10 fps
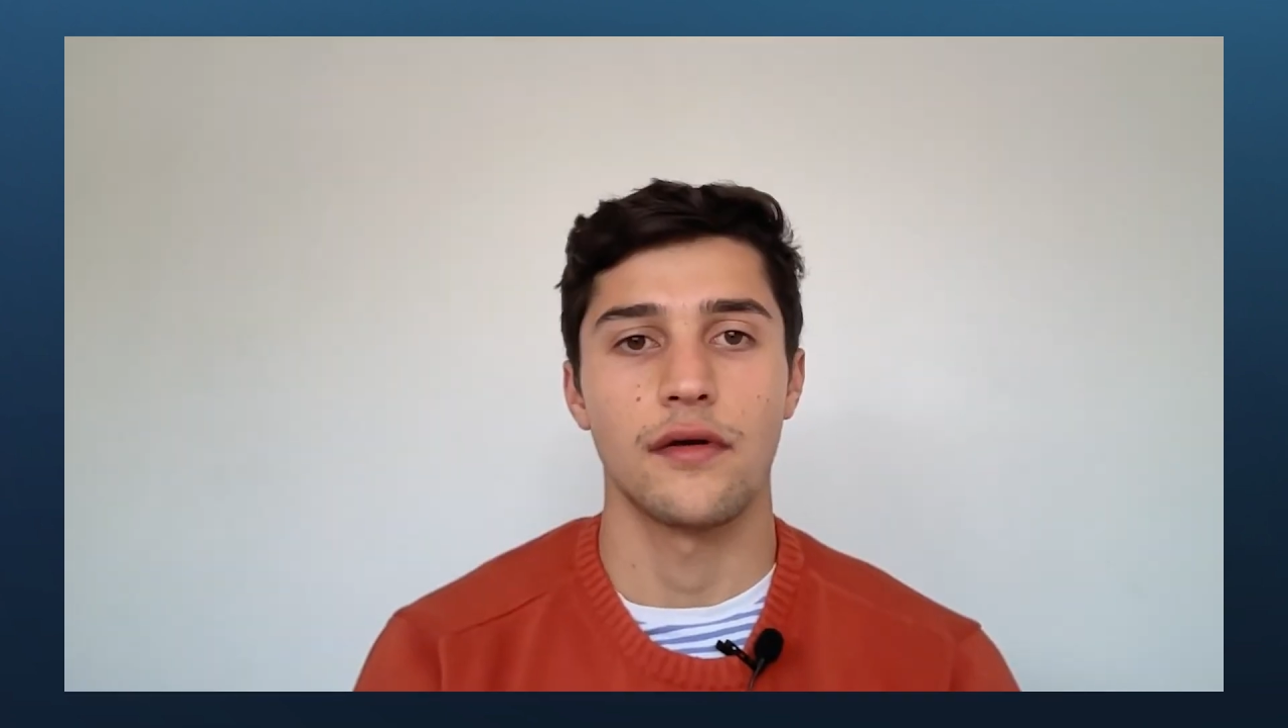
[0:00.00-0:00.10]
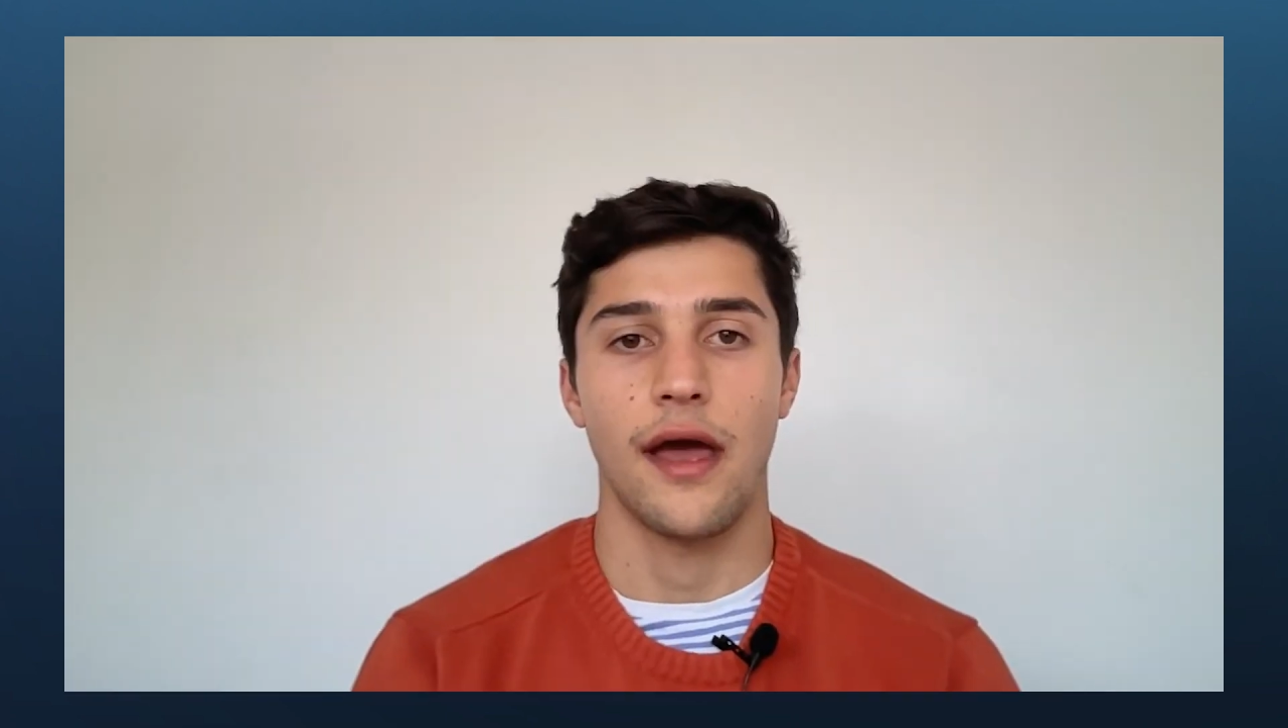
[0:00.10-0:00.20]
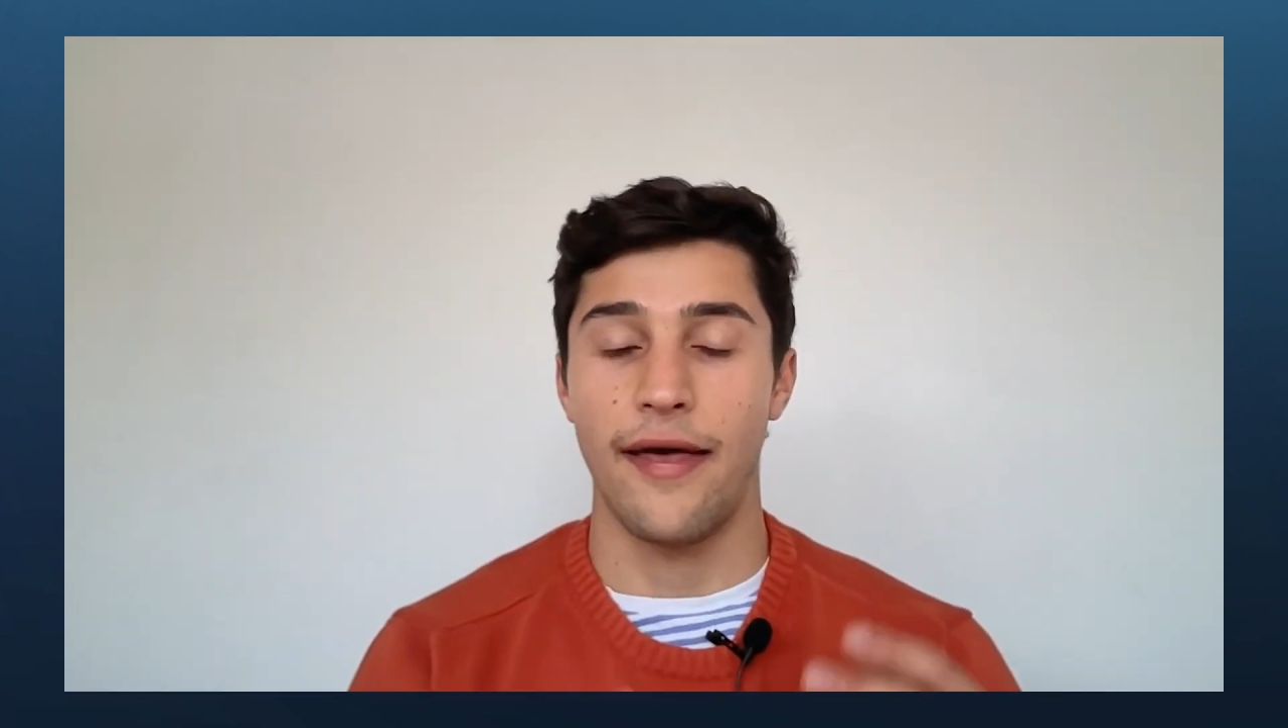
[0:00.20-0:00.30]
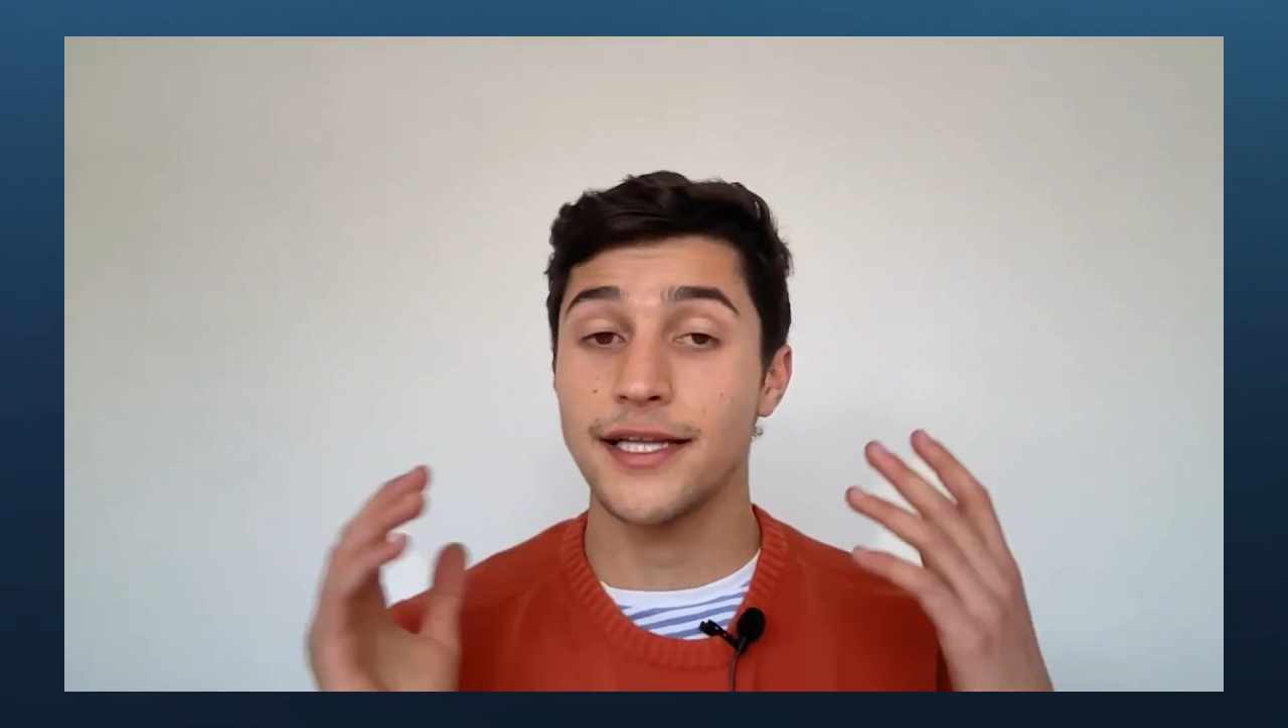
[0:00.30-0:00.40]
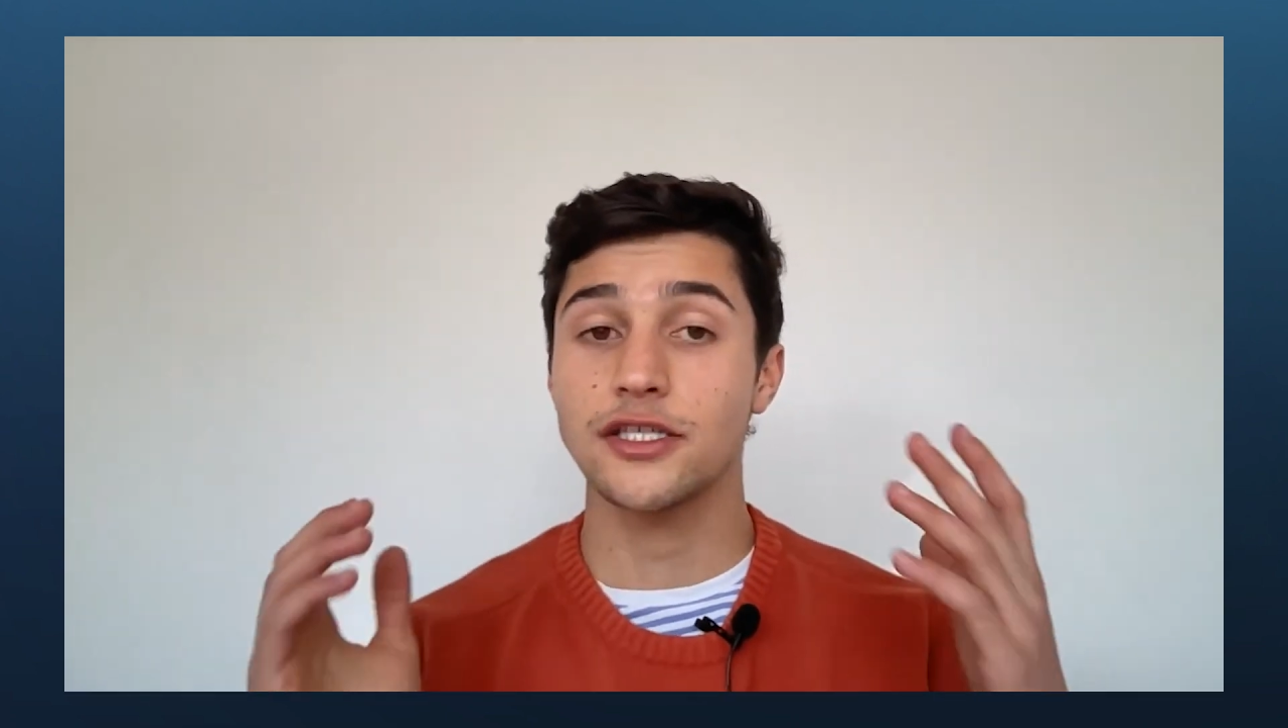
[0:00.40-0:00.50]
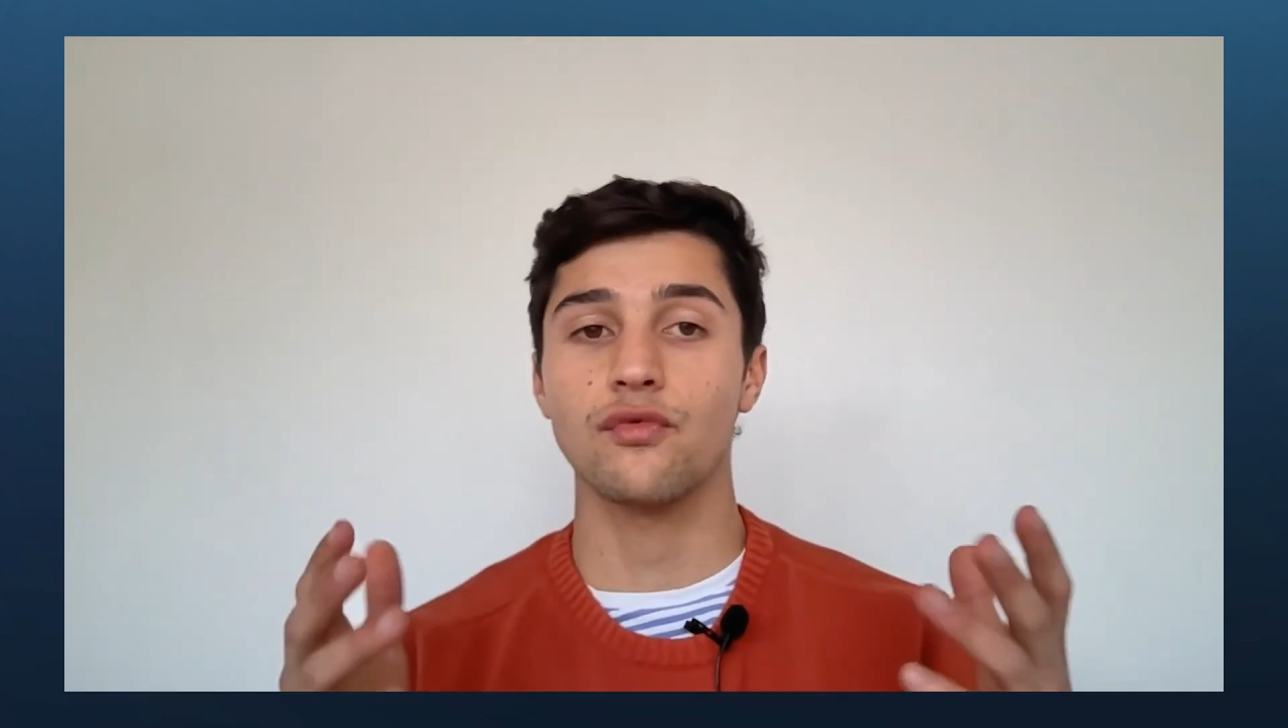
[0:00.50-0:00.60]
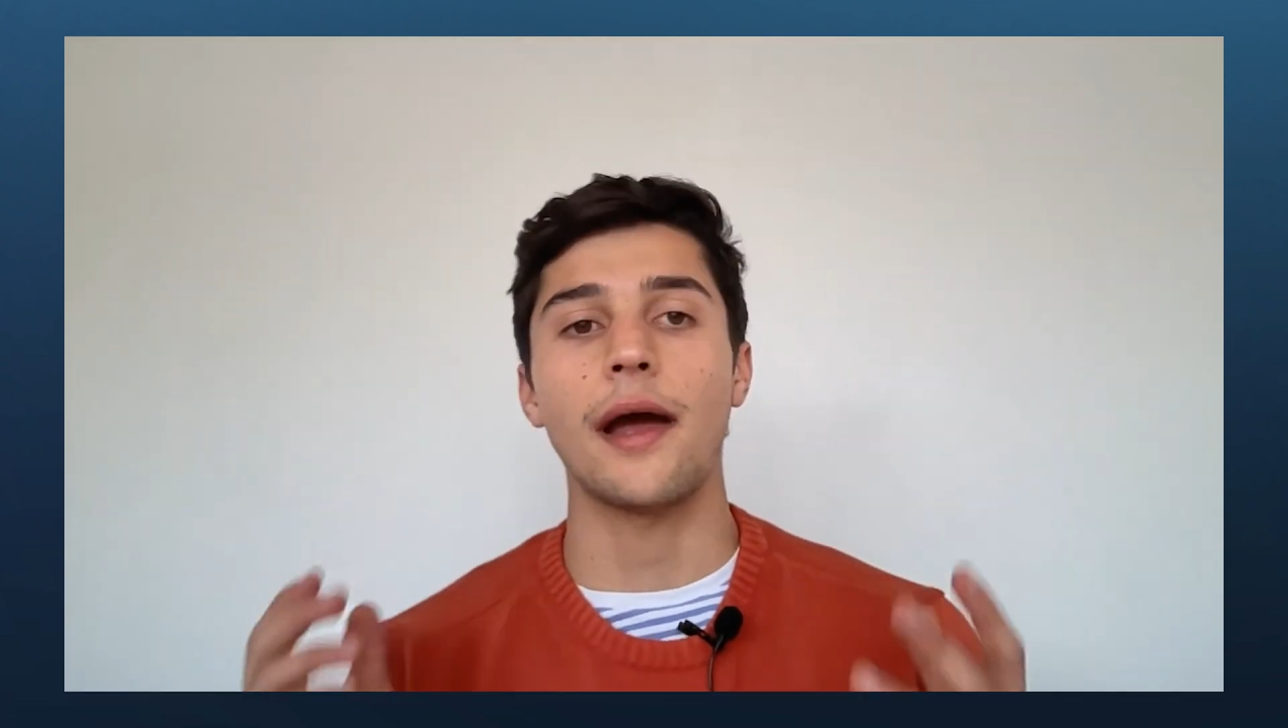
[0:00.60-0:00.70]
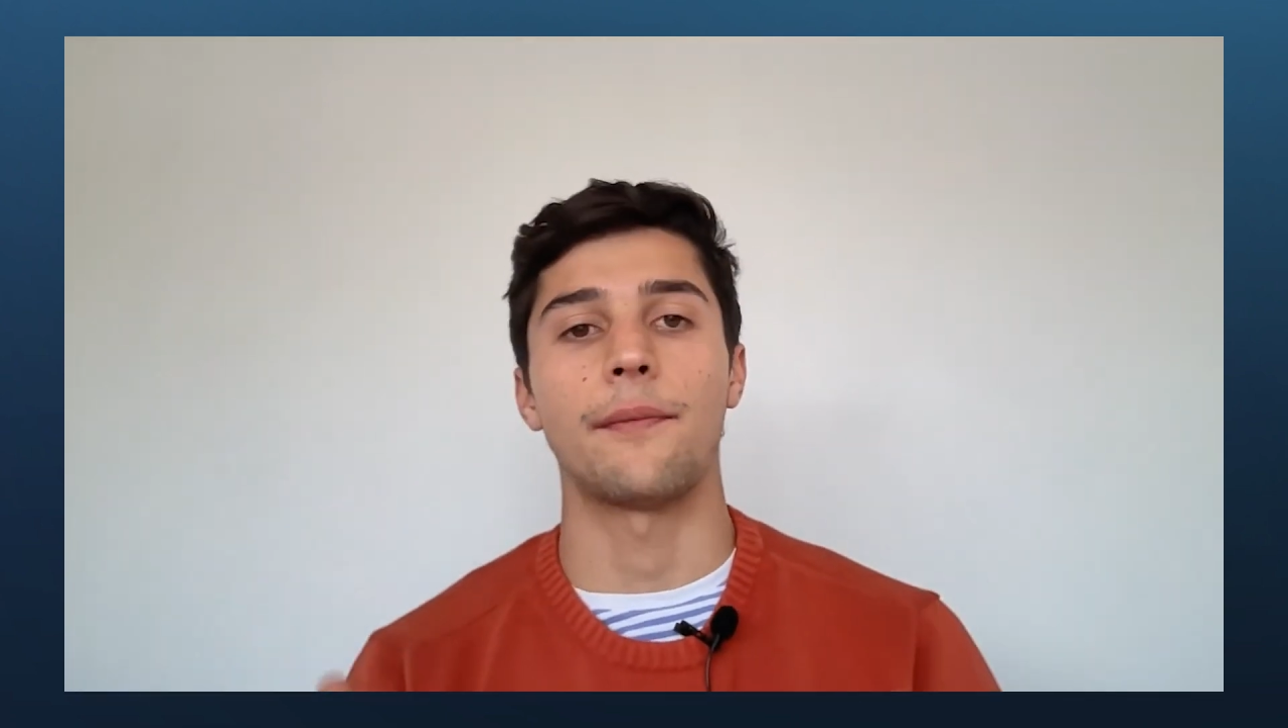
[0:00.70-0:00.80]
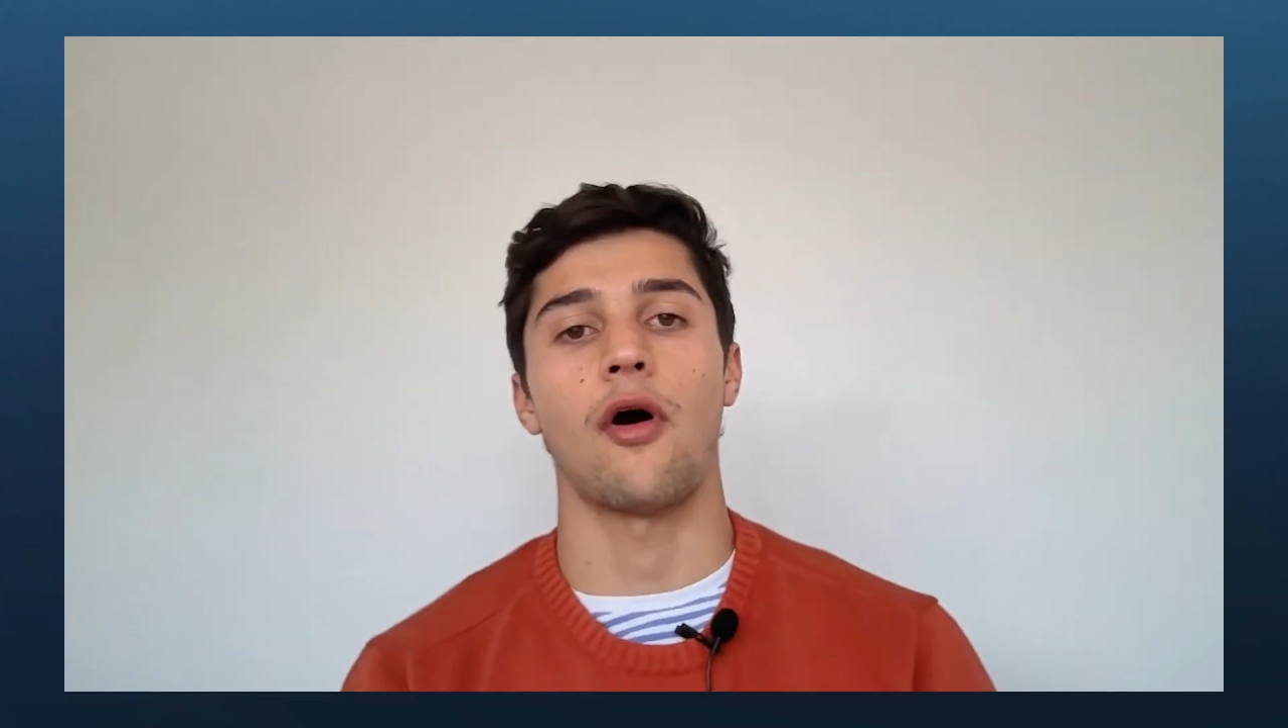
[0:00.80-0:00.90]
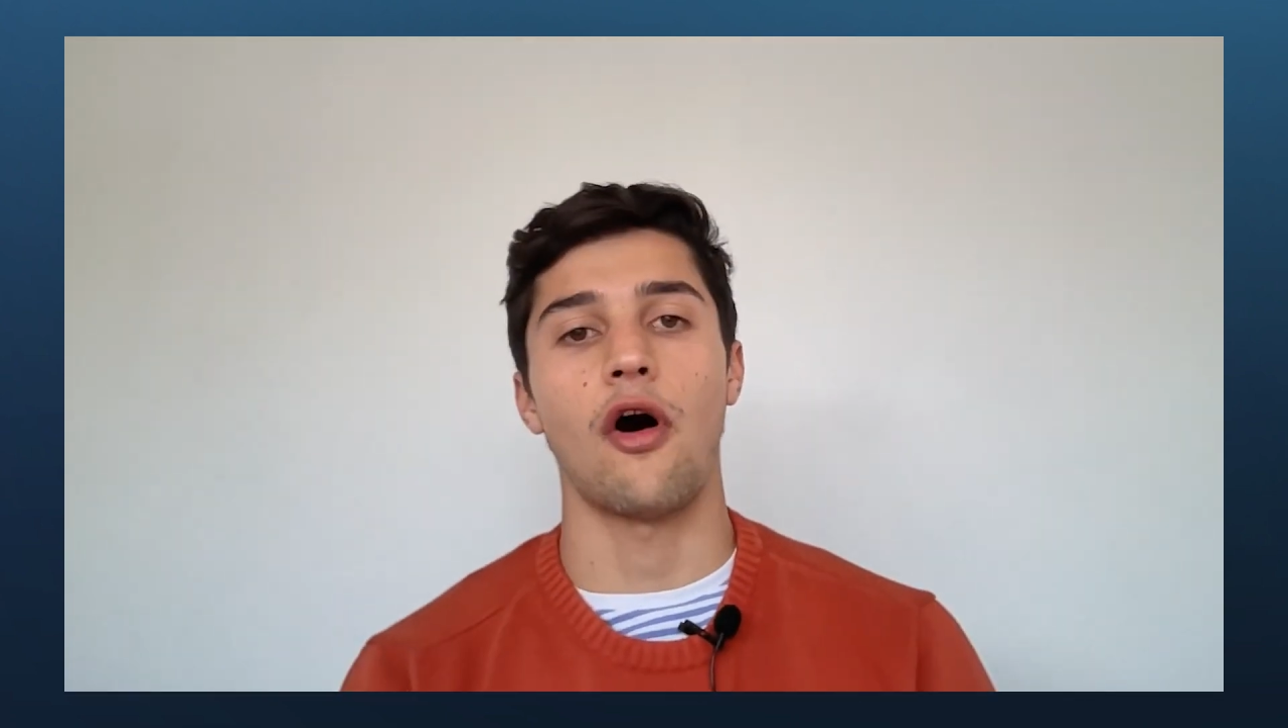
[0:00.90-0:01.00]
And that's a
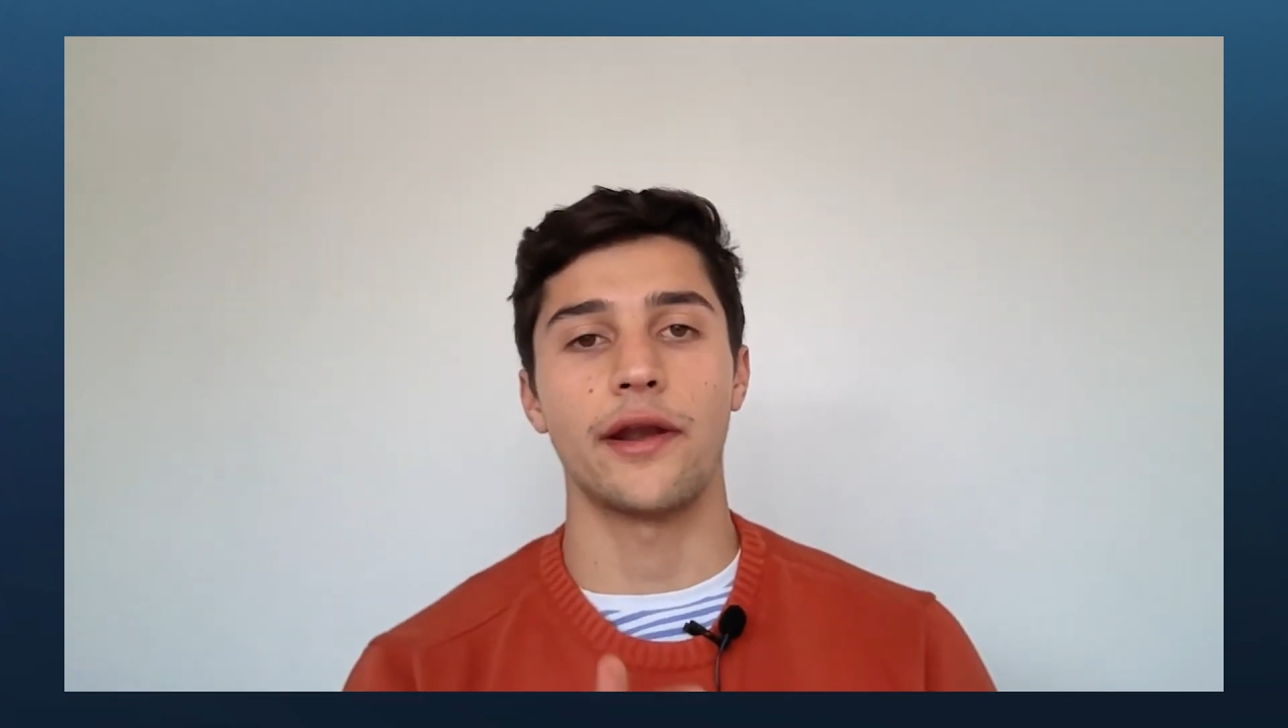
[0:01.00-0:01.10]
wrap